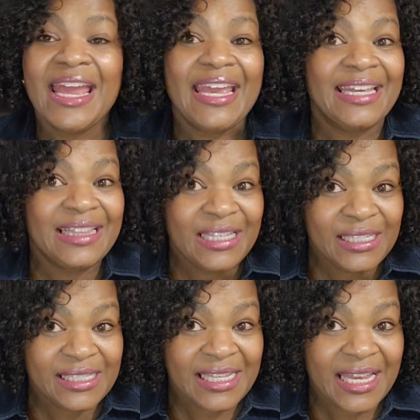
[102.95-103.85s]
In this
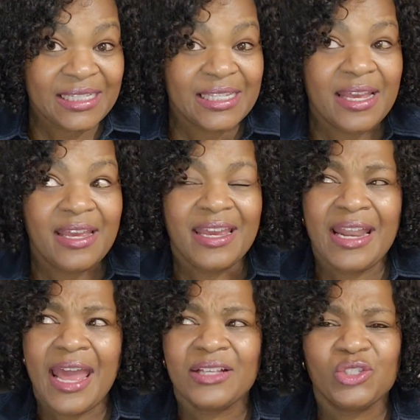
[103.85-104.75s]
scent, it
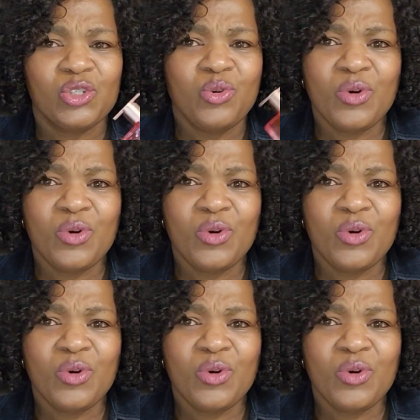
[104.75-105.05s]
has two